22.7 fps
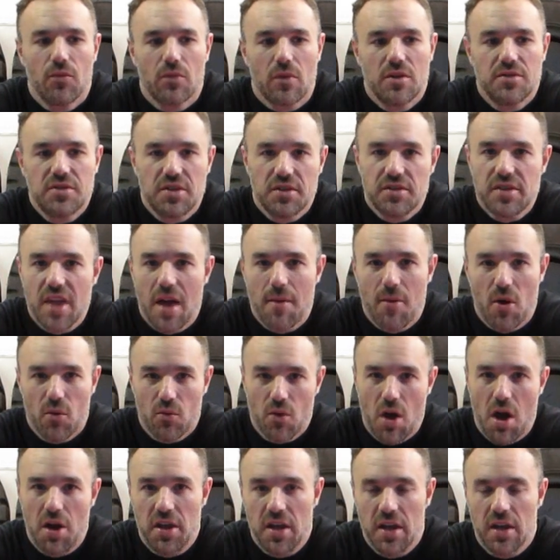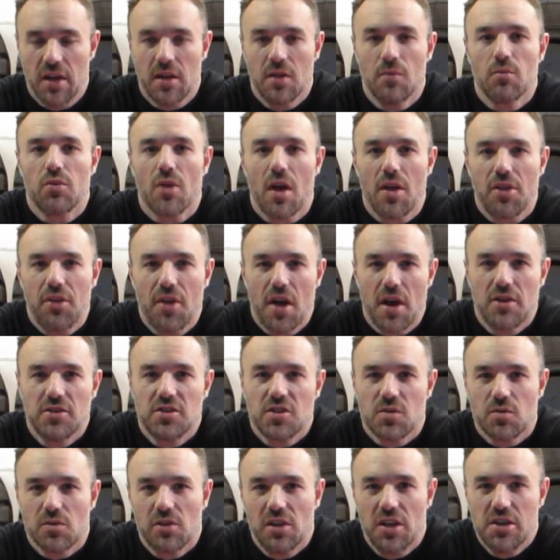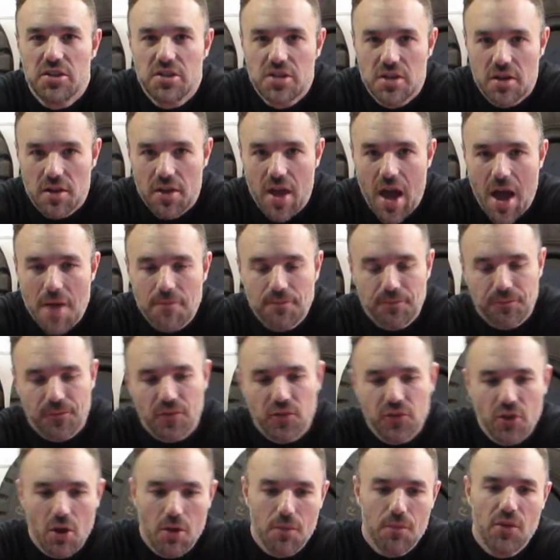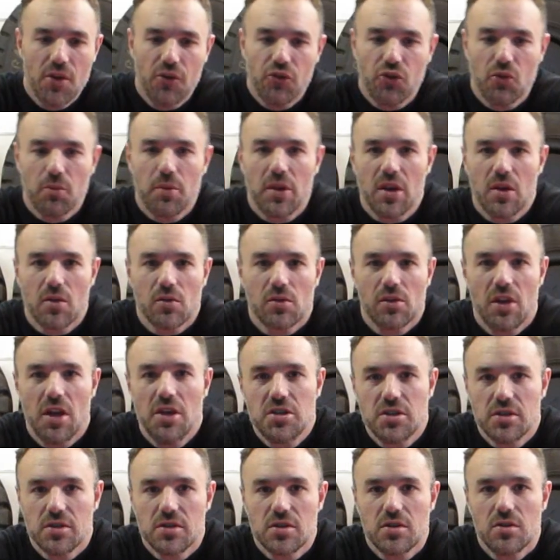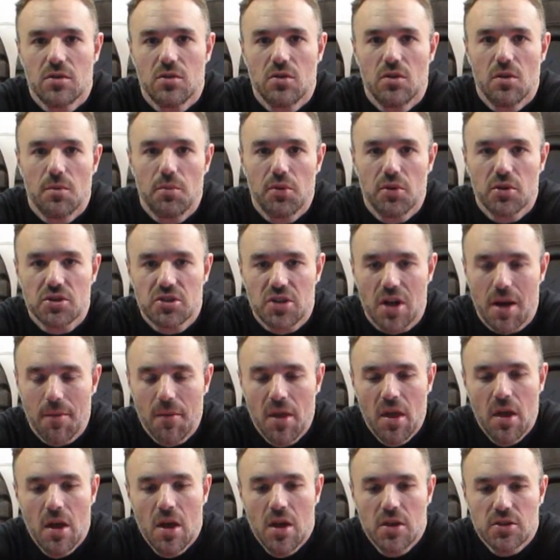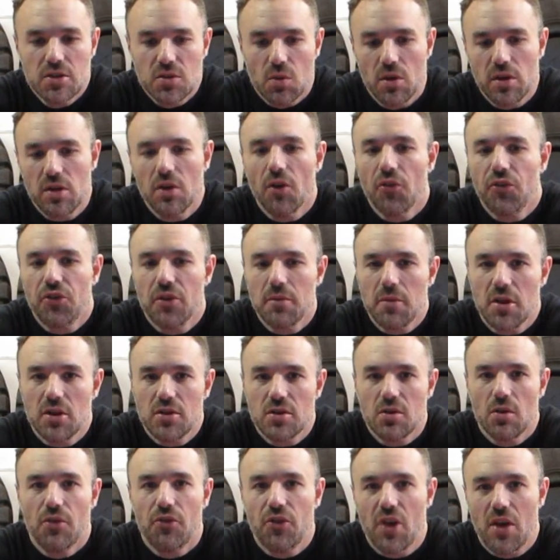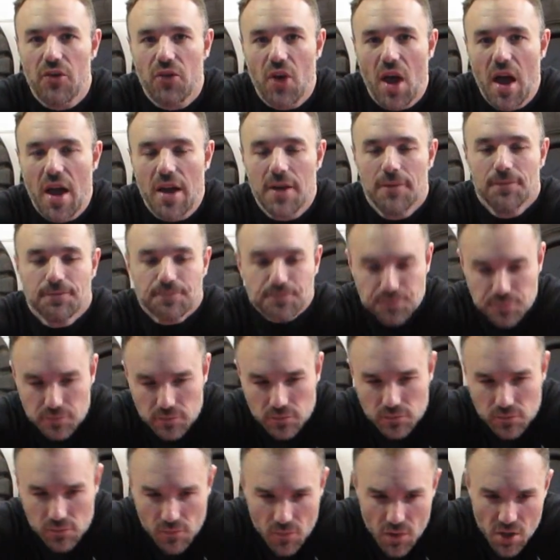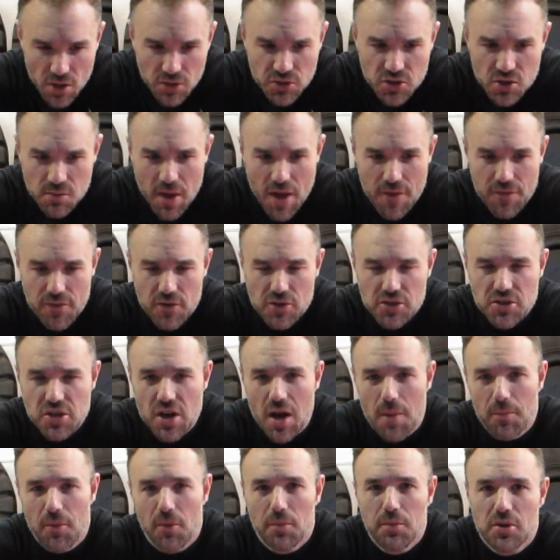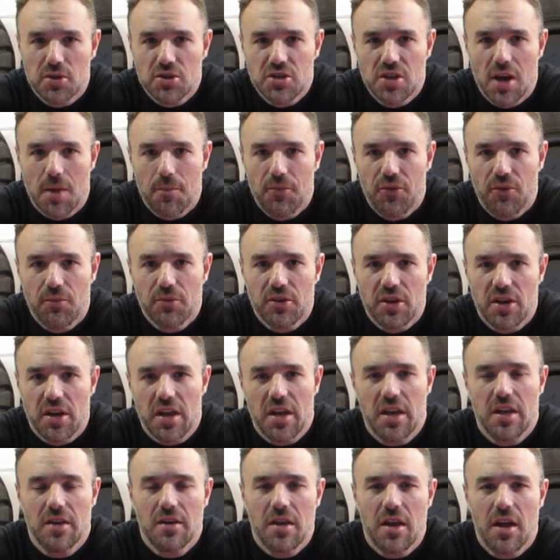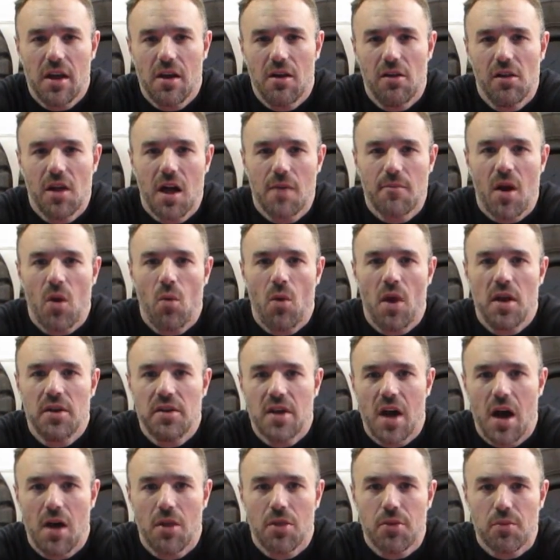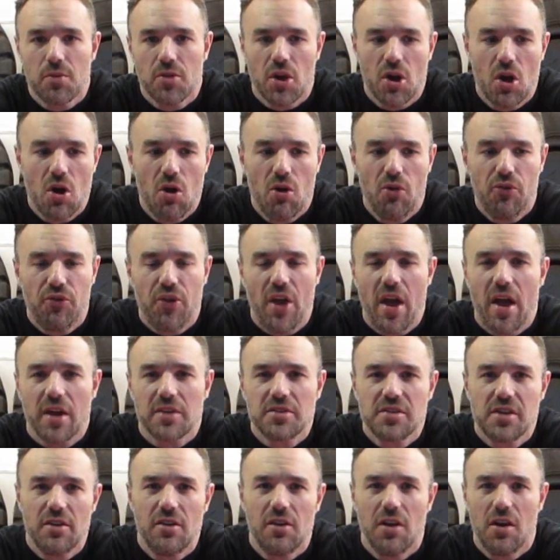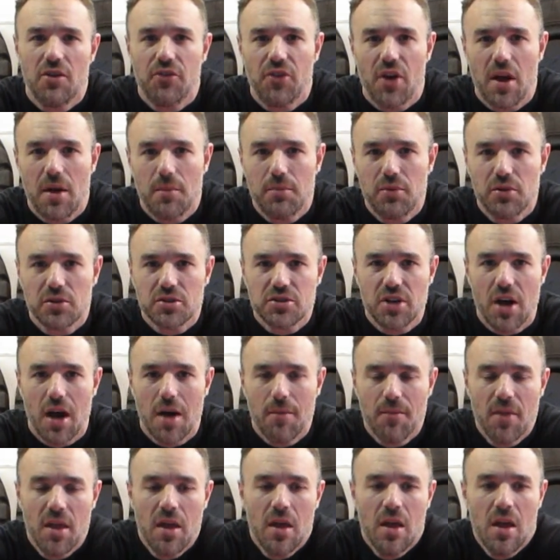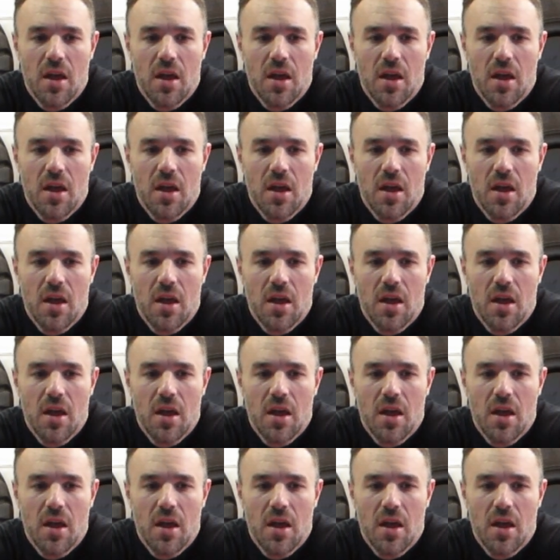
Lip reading: Systema running and breath ladders in relation to that. So this will be in relation to the push-up. So what you'll see me do is as I do my first couple push-ups, I'm going to inhale on my way down through the nose, exhale as I push up.